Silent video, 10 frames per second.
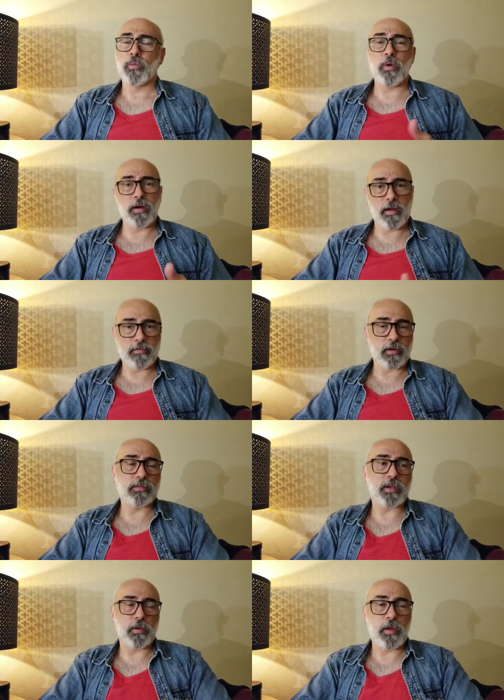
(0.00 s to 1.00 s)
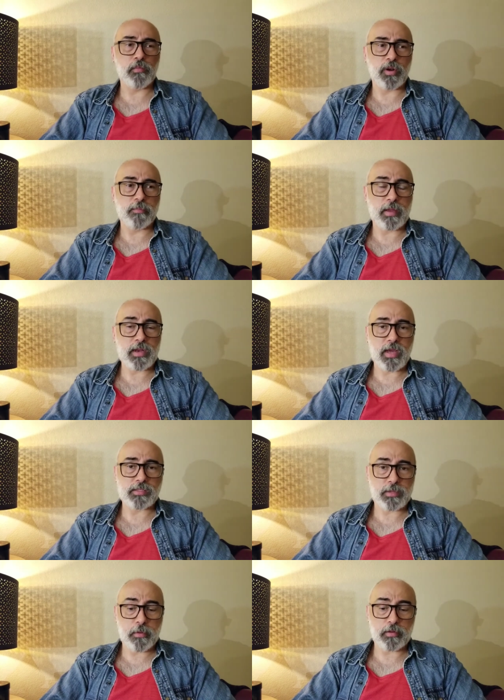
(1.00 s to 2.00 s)
wherever. So it would have been nice
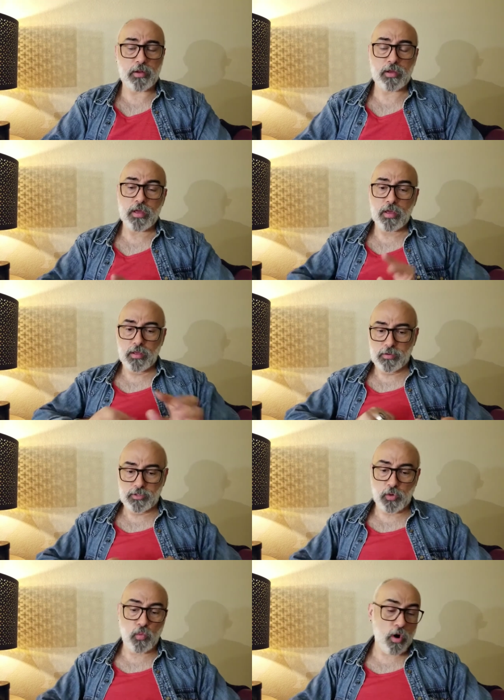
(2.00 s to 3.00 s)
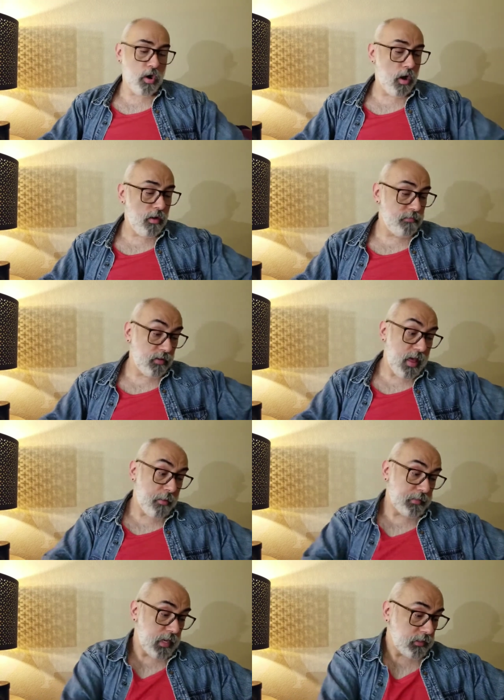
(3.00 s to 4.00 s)
to be able to work off a
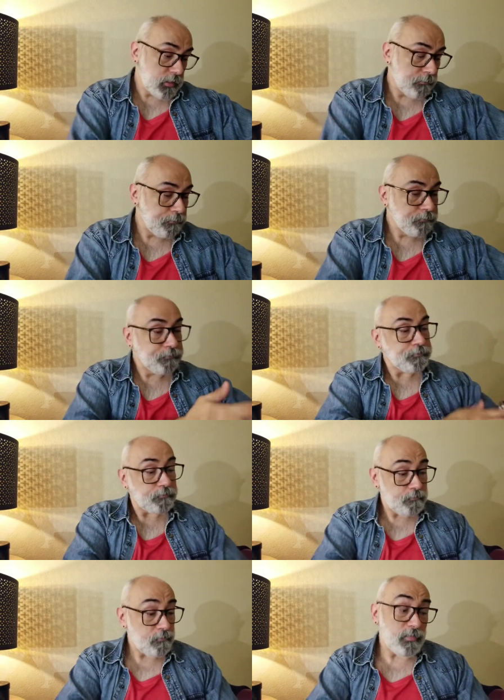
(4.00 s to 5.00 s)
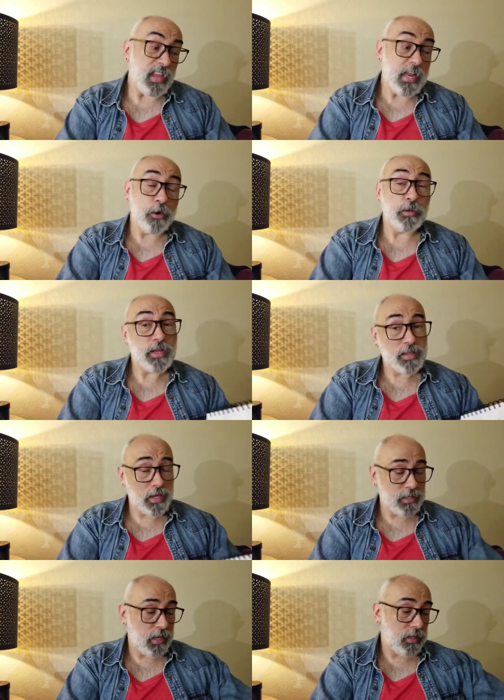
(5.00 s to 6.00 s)
lap desk. And I really
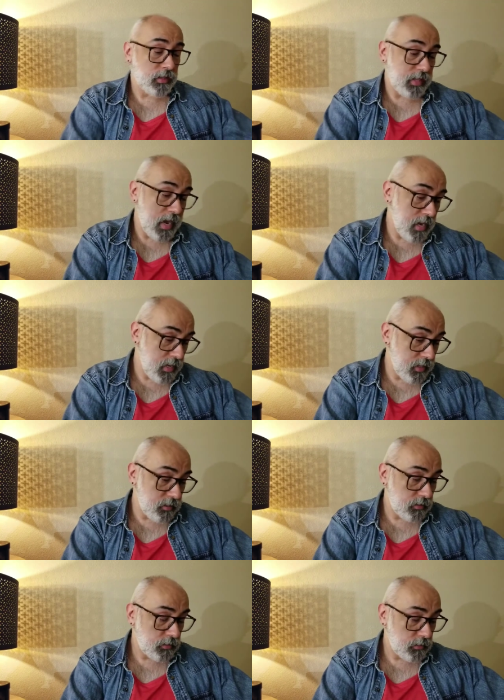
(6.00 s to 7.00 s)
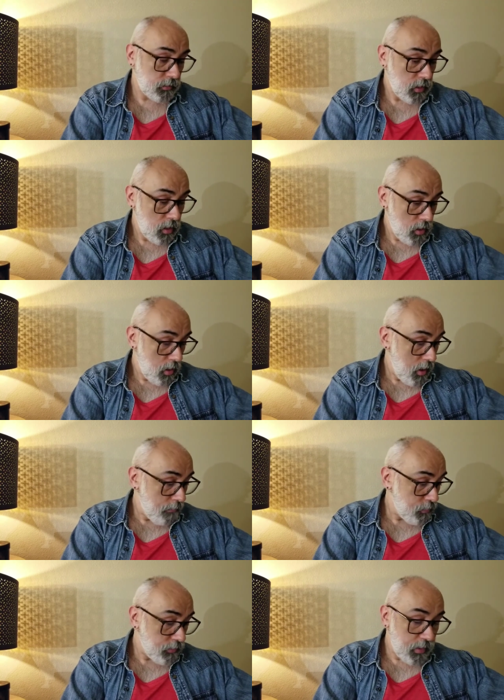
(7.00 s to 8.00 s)
think that that is
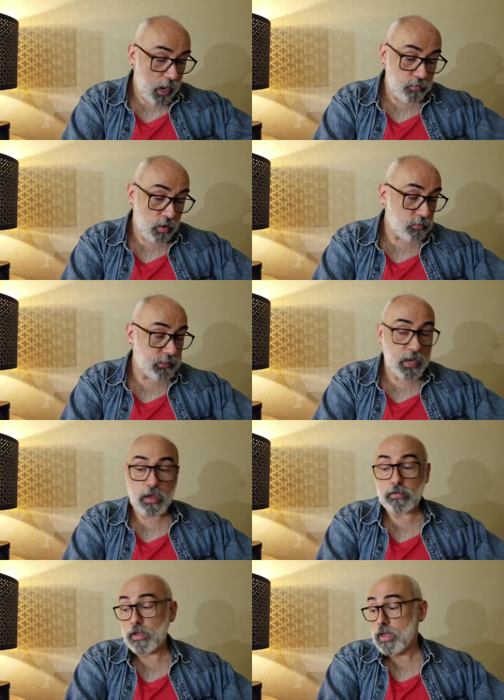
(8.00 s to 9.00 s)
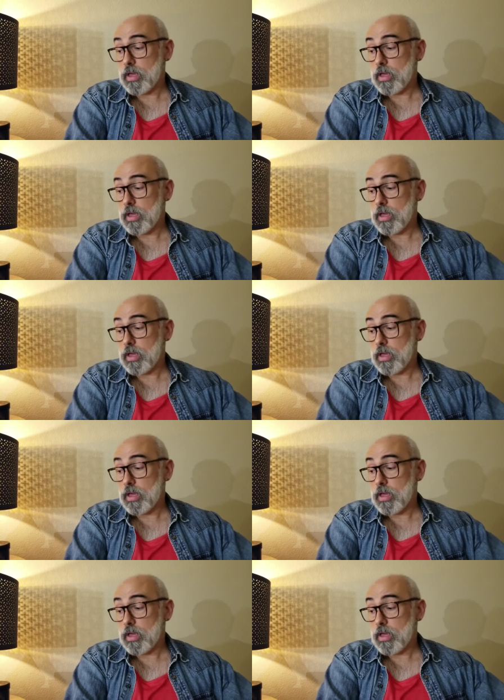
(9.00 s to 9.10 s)
everything I wrote down.